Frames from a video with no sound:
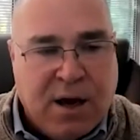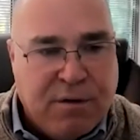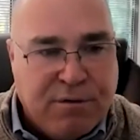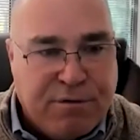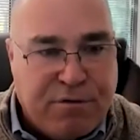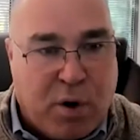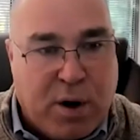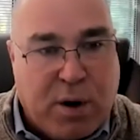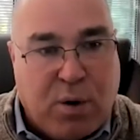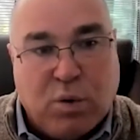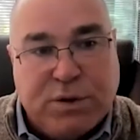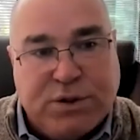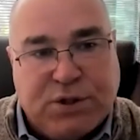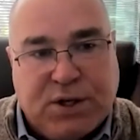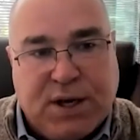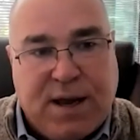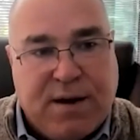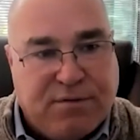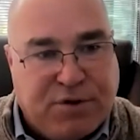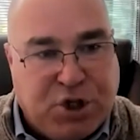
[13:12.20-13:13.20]

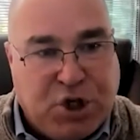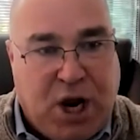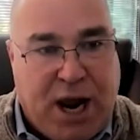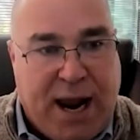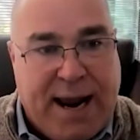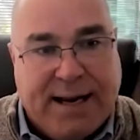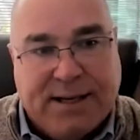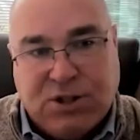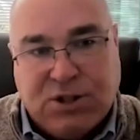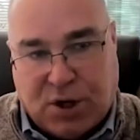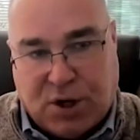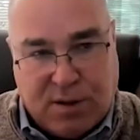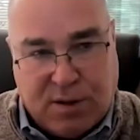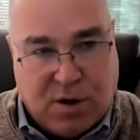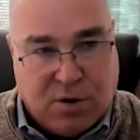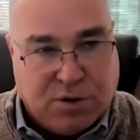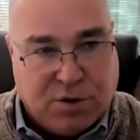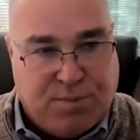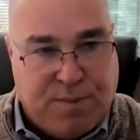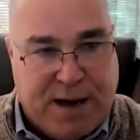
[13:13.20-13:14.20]
frequency of change in
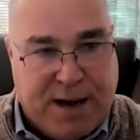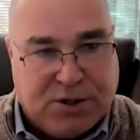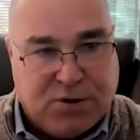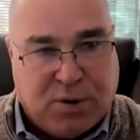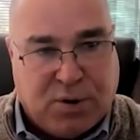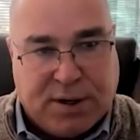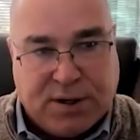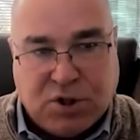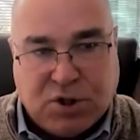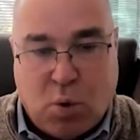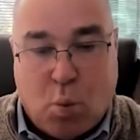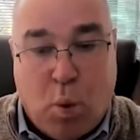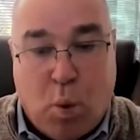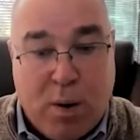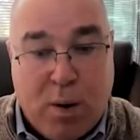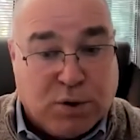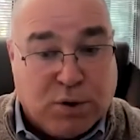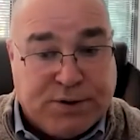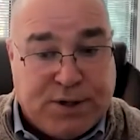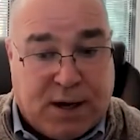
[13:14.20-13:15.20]
those metrics. So we
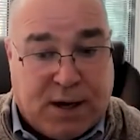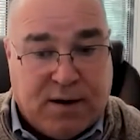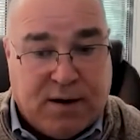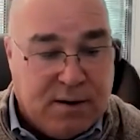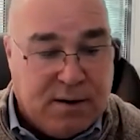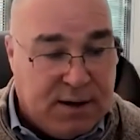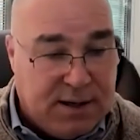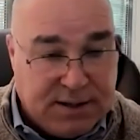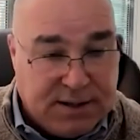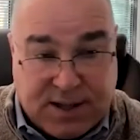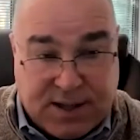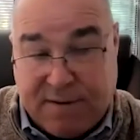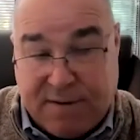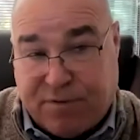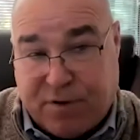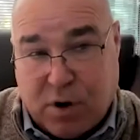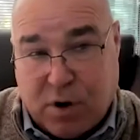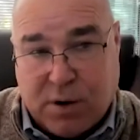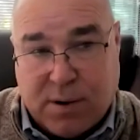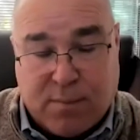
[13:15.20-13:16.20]
will tell you, is that
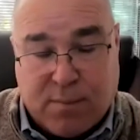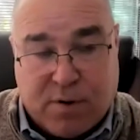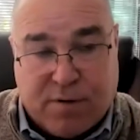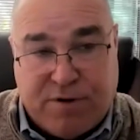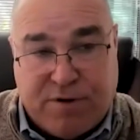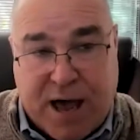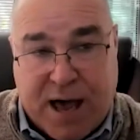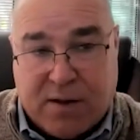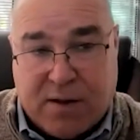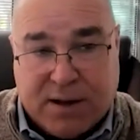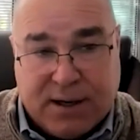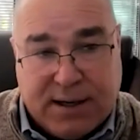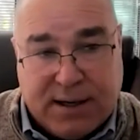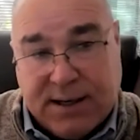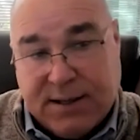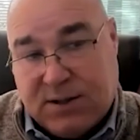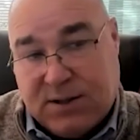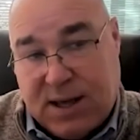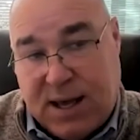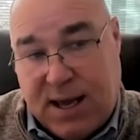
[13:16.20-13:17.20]
phone number valid?
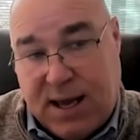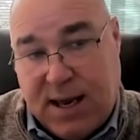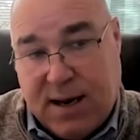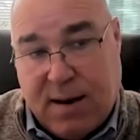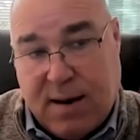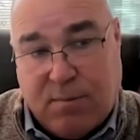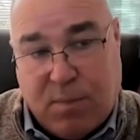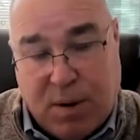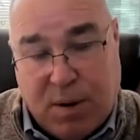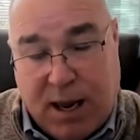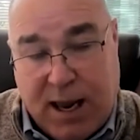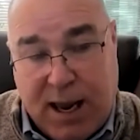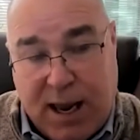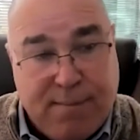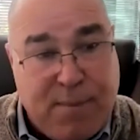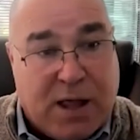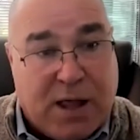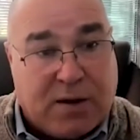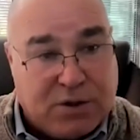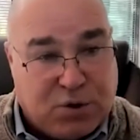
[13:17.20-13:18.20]
Is the
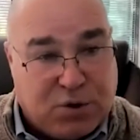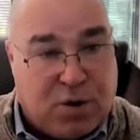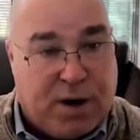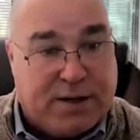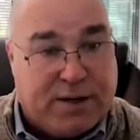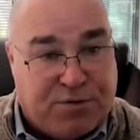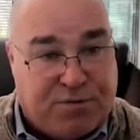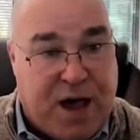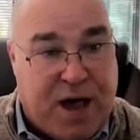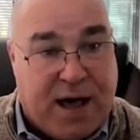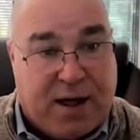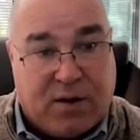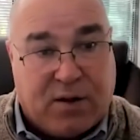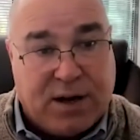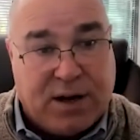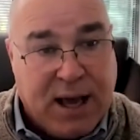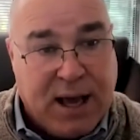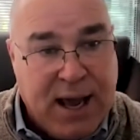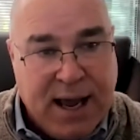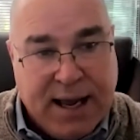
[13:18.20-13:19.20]
email address
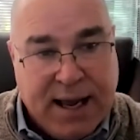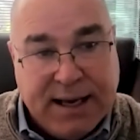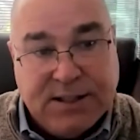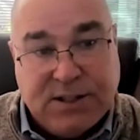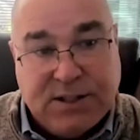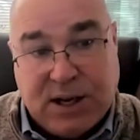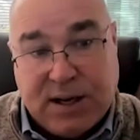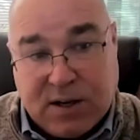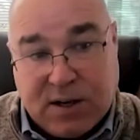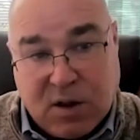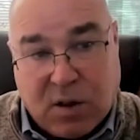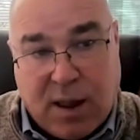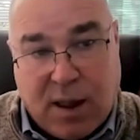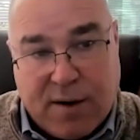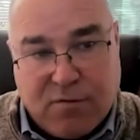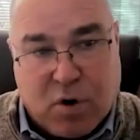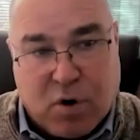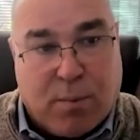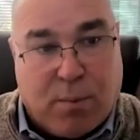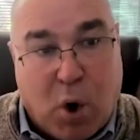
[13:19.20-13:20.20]
valid? Is it
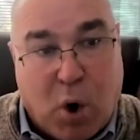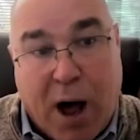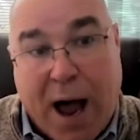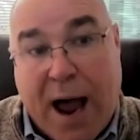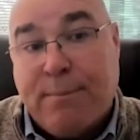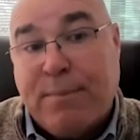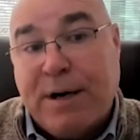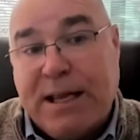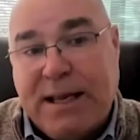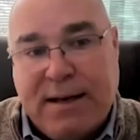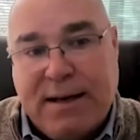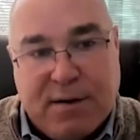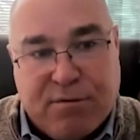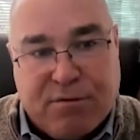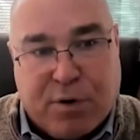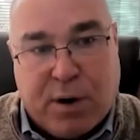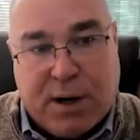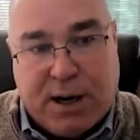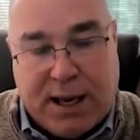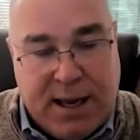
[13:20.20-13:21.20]
deliverable? How many
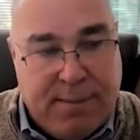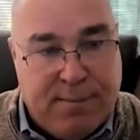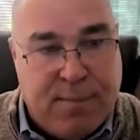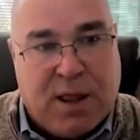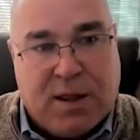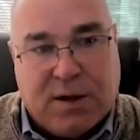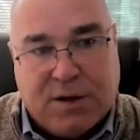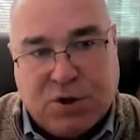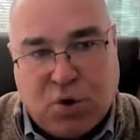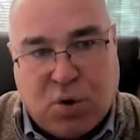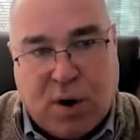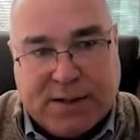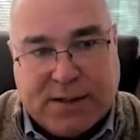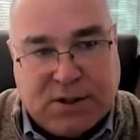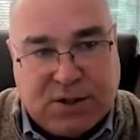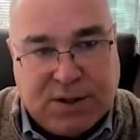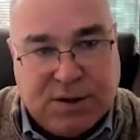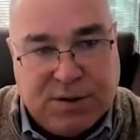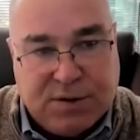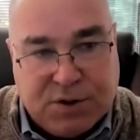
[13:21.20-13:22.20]
different email
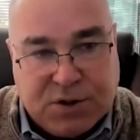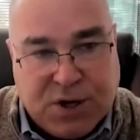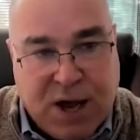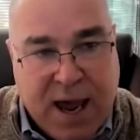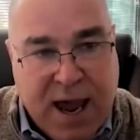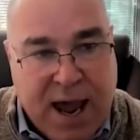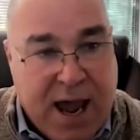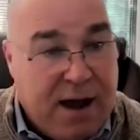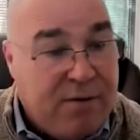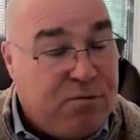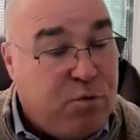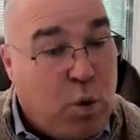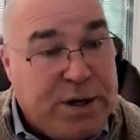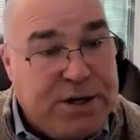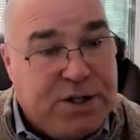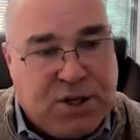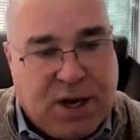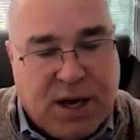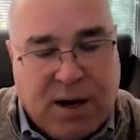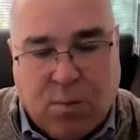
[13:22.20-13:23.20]
addresses have we
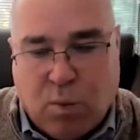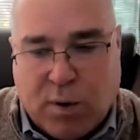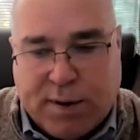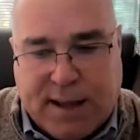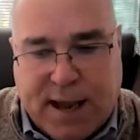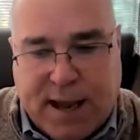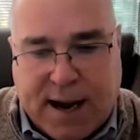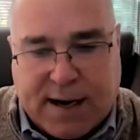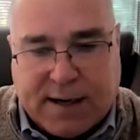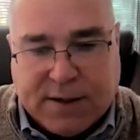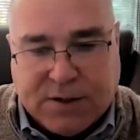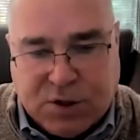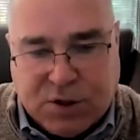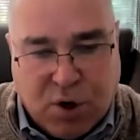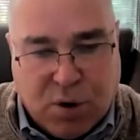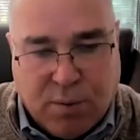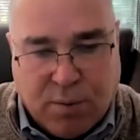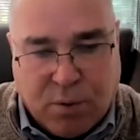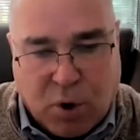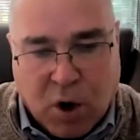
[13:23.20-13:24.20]
seen with that
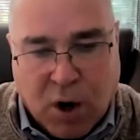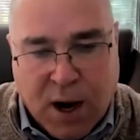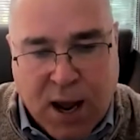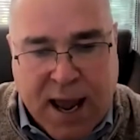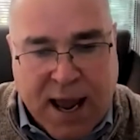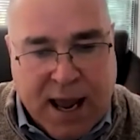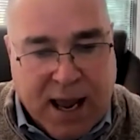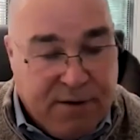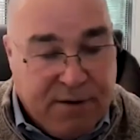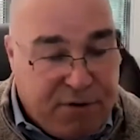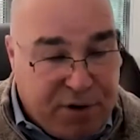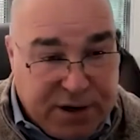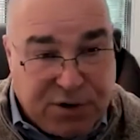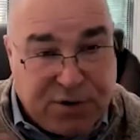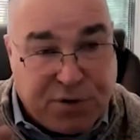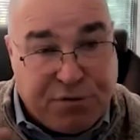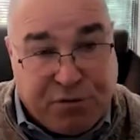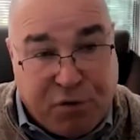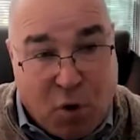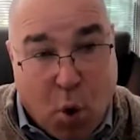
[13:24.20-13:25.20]
consumer? If it's
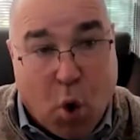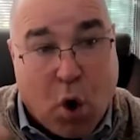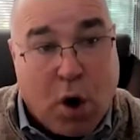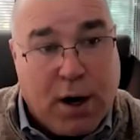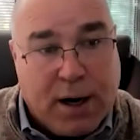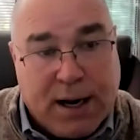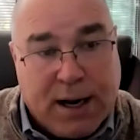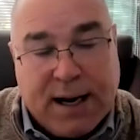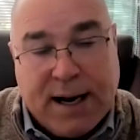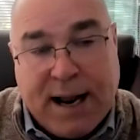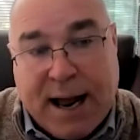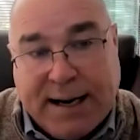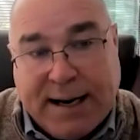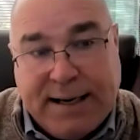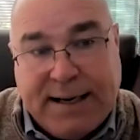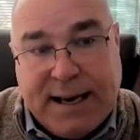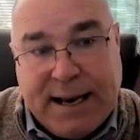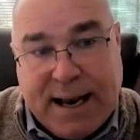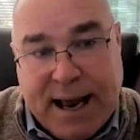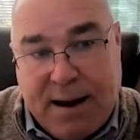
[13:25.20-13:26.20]
4 in a
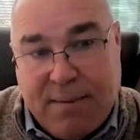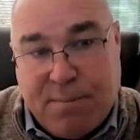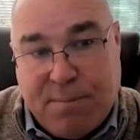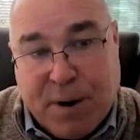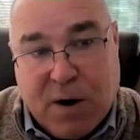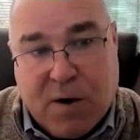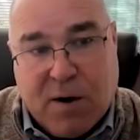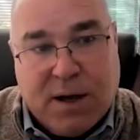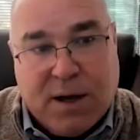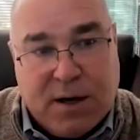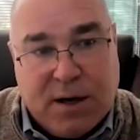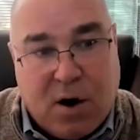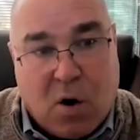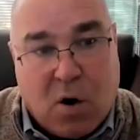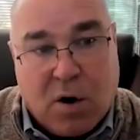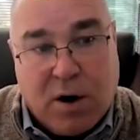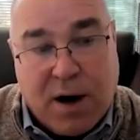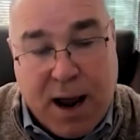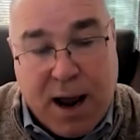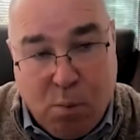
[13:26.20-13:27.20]
90-day period in
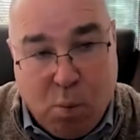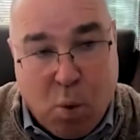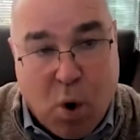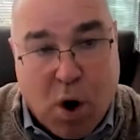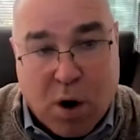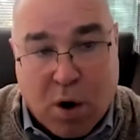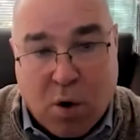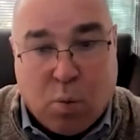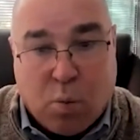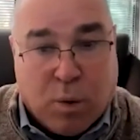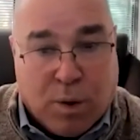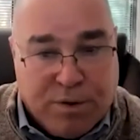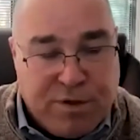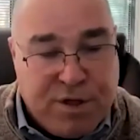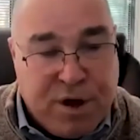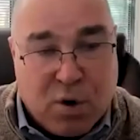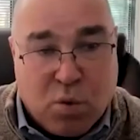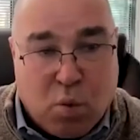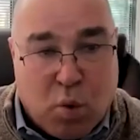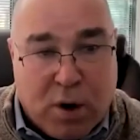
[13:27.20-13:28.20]
our network,
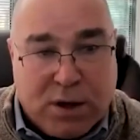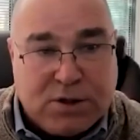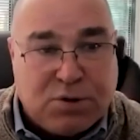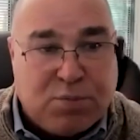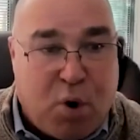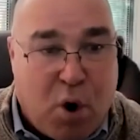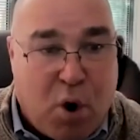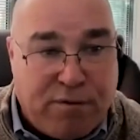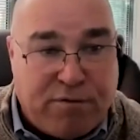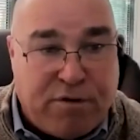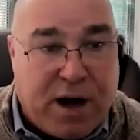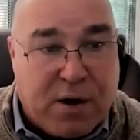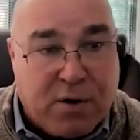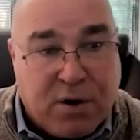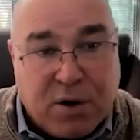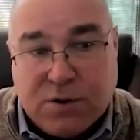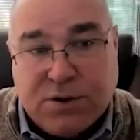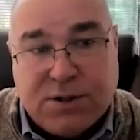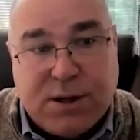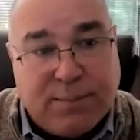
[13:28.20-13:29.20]
their risk profile
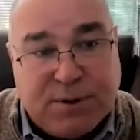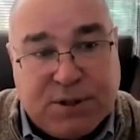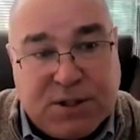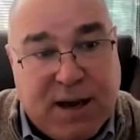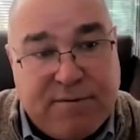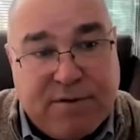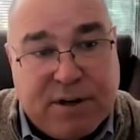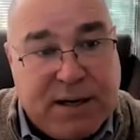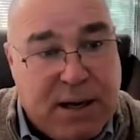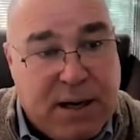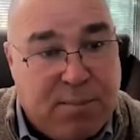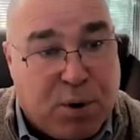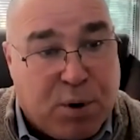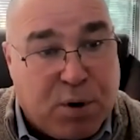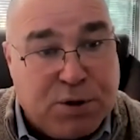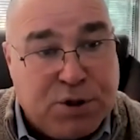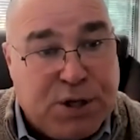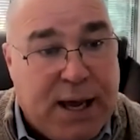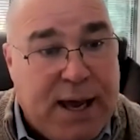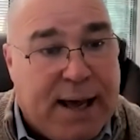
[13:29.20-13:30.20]
goes up
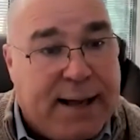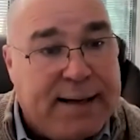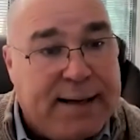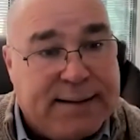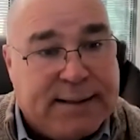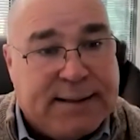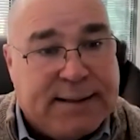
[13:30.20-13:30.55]
70%.